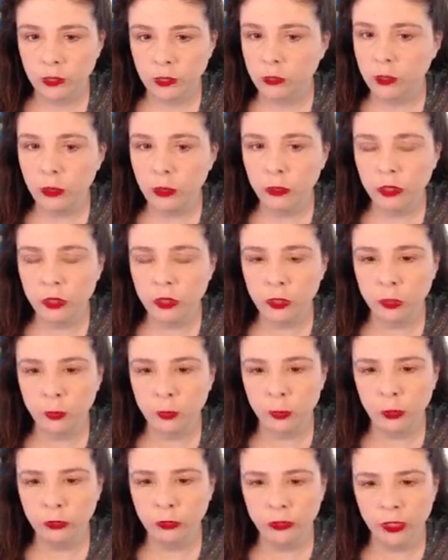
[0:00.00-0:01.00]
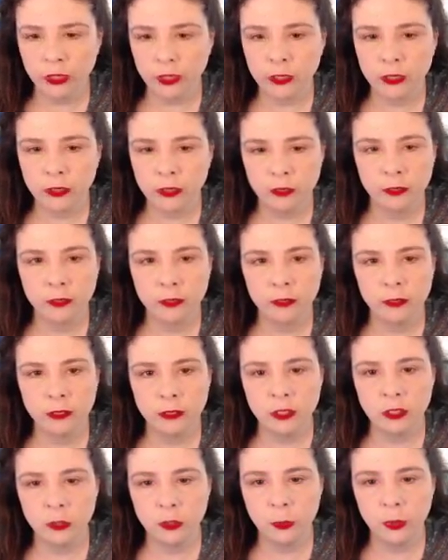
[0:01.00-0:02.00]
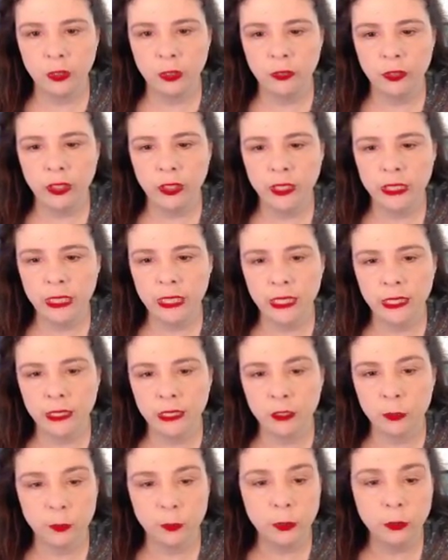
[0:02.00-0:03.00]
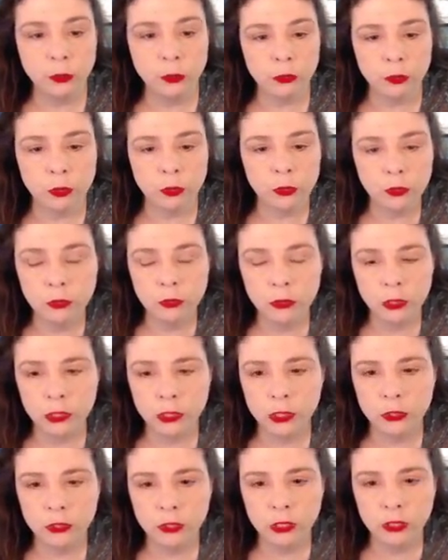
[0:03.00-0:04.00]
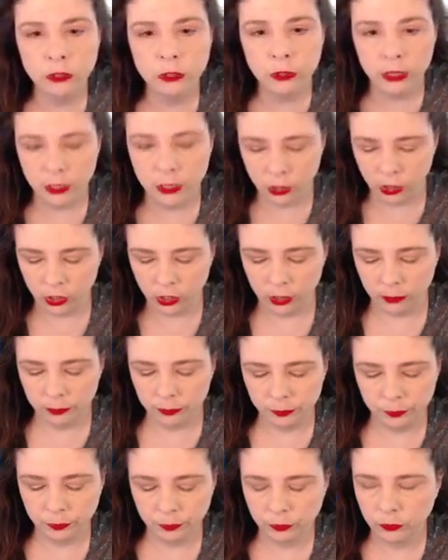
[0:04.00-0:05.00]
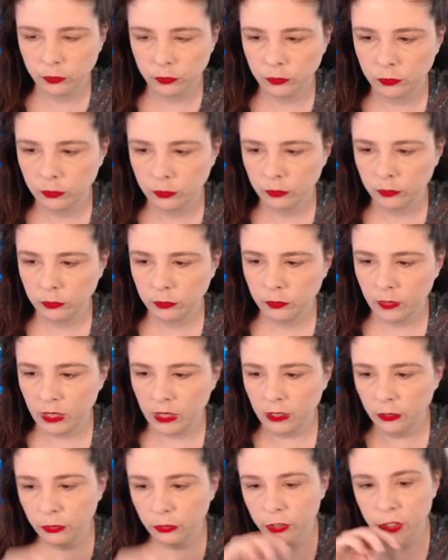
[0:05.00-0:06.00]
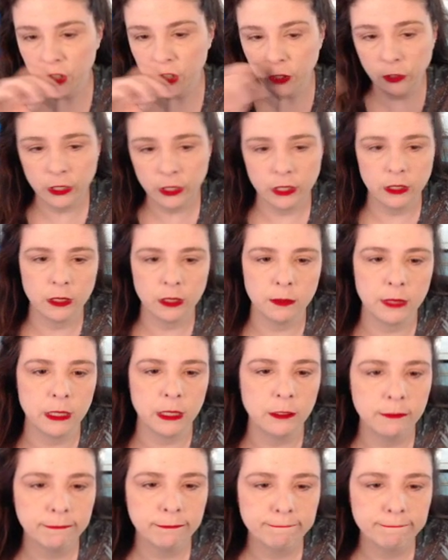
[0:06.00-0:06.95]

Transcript: No, this is perfect. This is perfect, and it's beautiful, and you did a great job. Thank you for showing it to me.